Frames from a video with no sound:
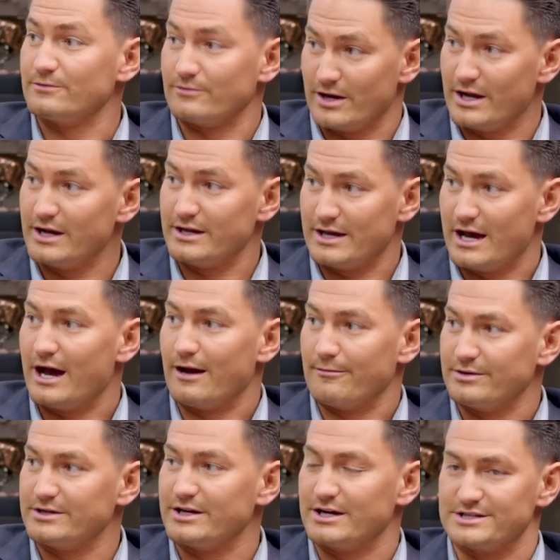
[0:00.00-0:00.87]
Right? Yeah.
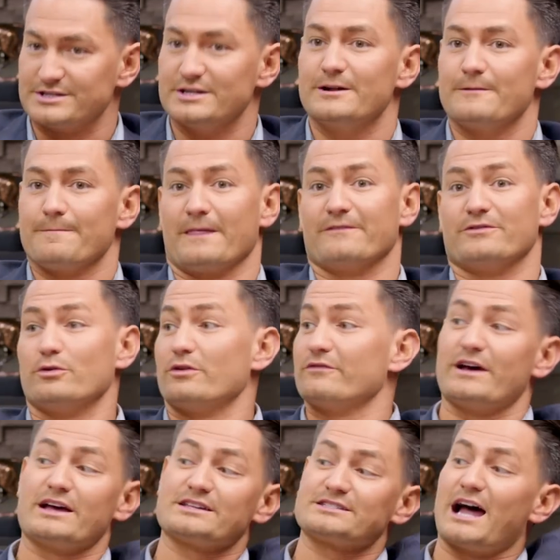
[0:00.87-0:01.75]
Because if you
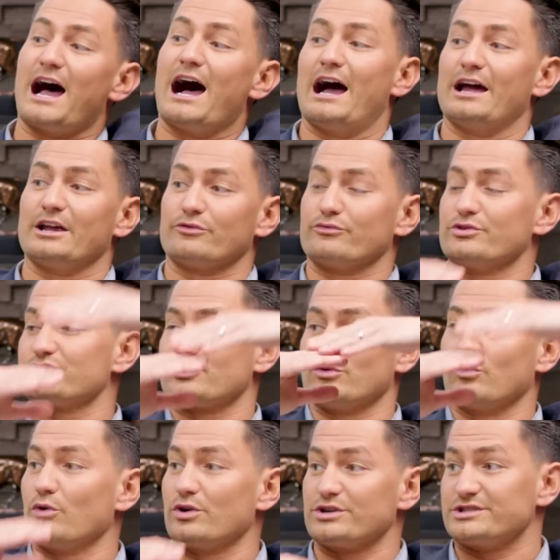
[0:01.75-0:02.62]
invest high, your risk
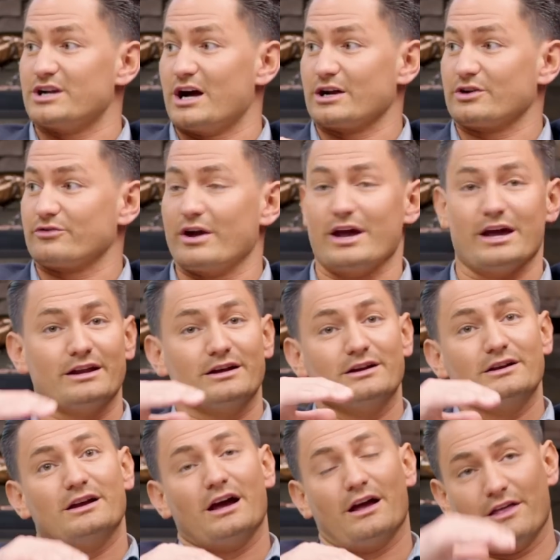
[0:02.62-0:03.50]
reward's not great,
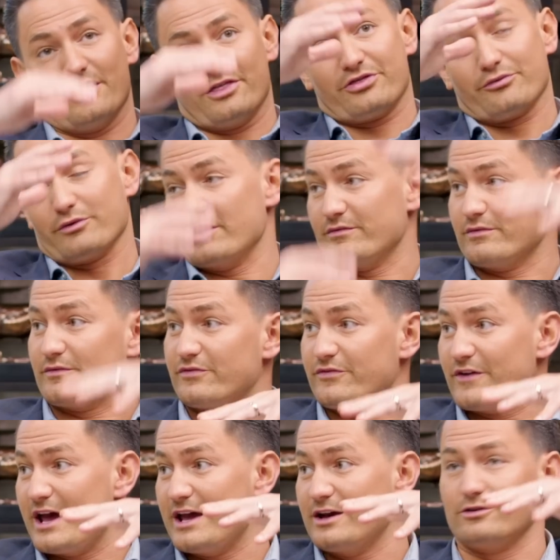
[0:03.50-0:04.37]
and then 3 of them
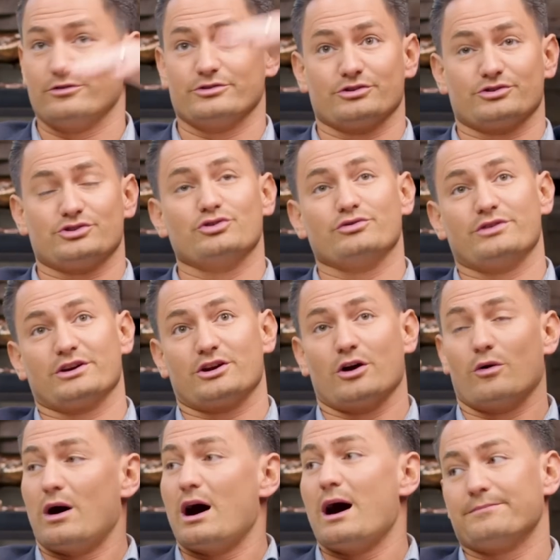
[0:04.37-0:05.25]
fail, your 2 that
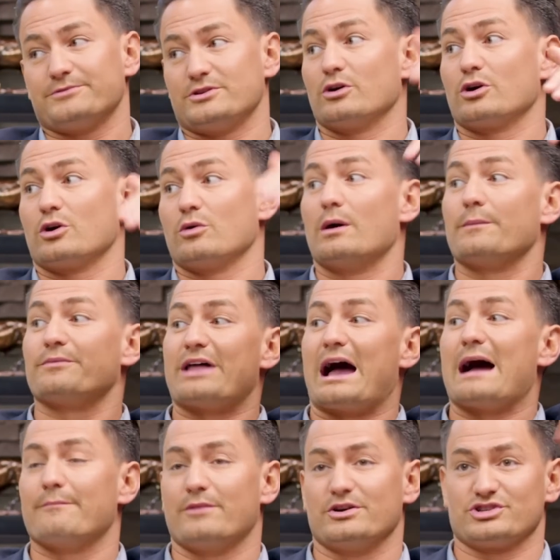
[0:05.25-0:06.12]
go up don't go up
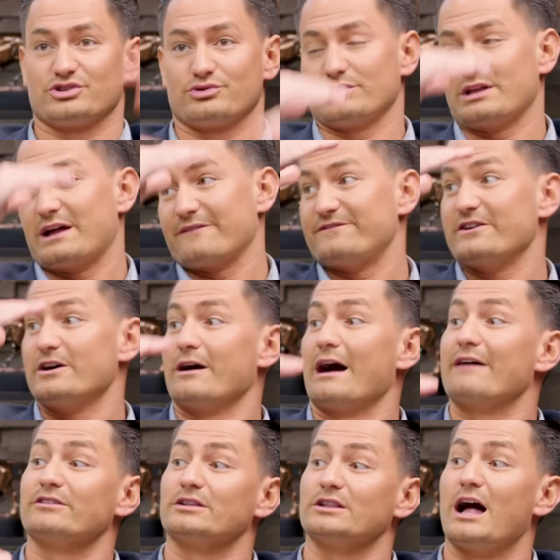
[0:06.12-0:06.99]
that much, or 3 that fail
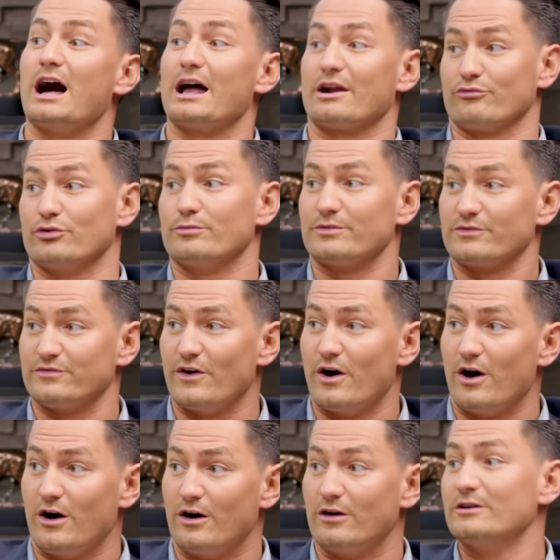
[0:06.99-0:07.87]
have a lot of room to
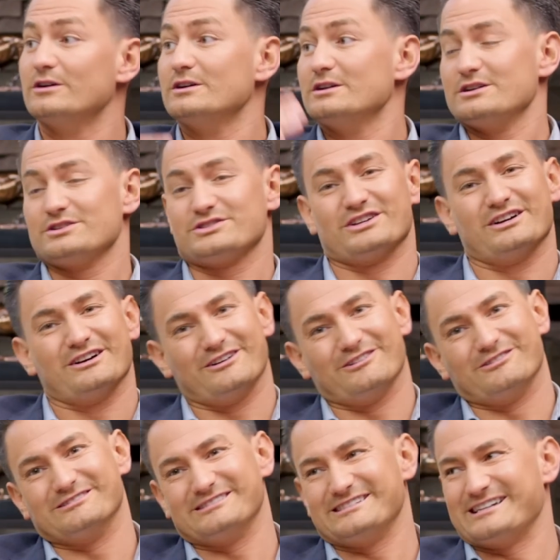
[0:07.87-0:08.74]
fall.
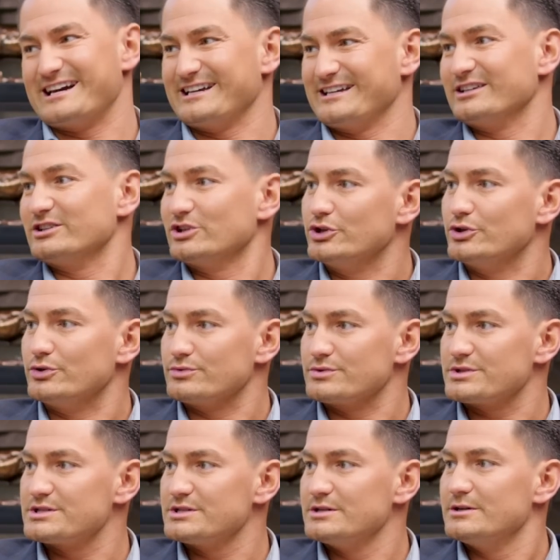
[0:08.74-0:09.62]
So, yeah, you
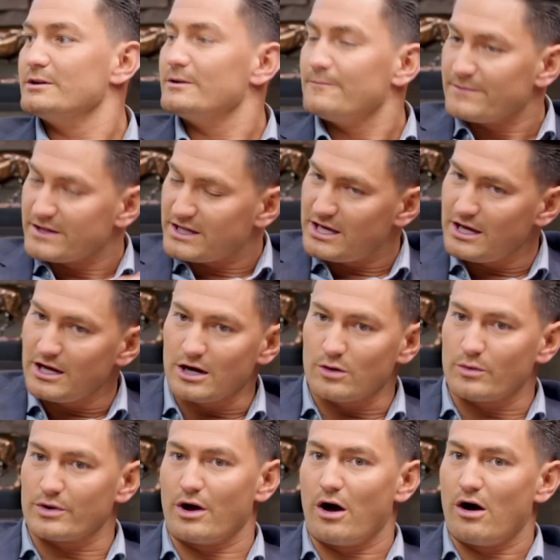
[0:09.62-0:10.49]
lose. Here,
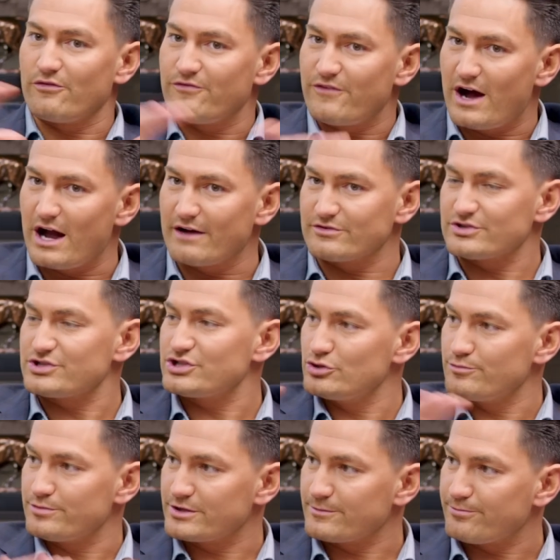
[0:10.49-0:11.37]
when all 5 are
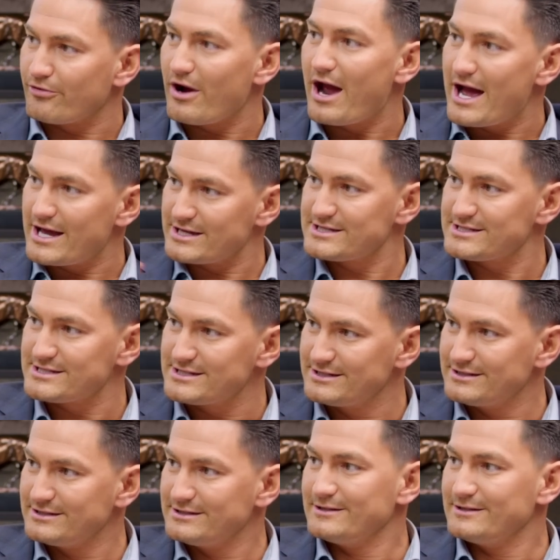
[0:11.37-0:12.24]
super depressed,
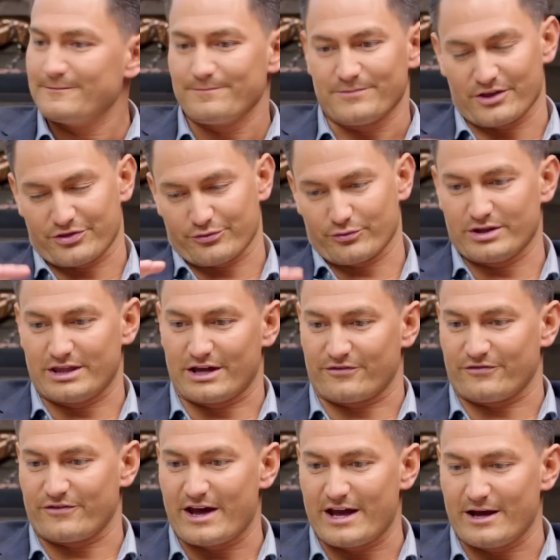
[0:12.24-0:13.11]
the 3 that
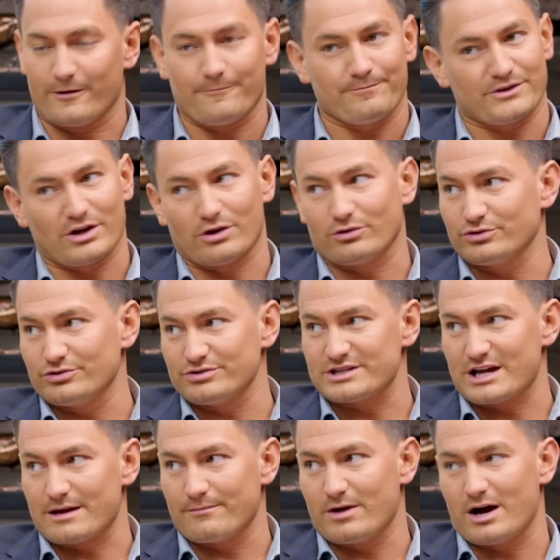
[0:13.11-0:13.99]
fail don't lose
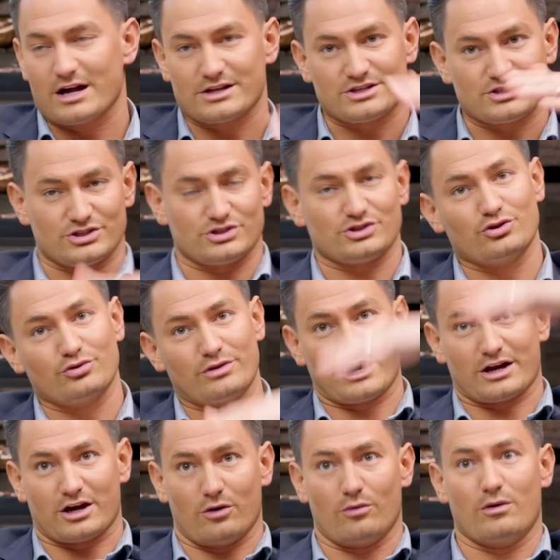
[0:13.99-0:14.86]
that much. 2
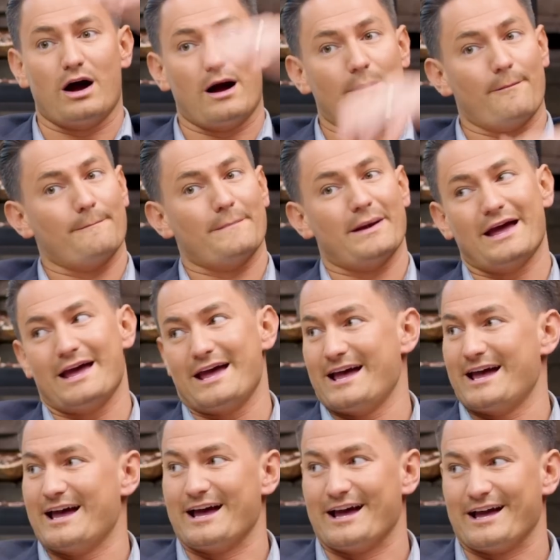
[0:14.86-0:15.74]
that go up,
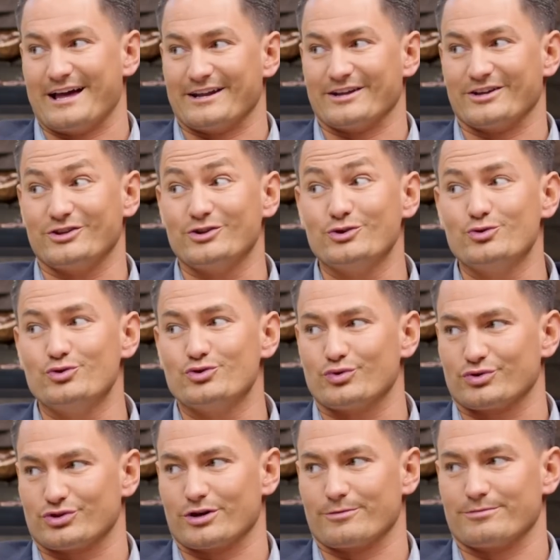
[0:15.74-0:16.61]
man, huge
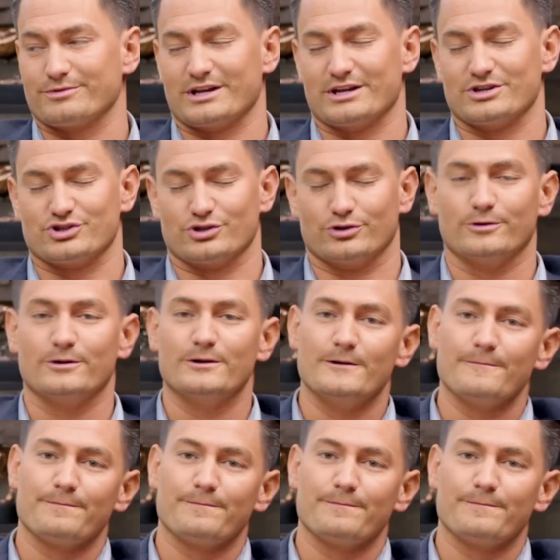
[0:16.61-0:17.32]
return potential.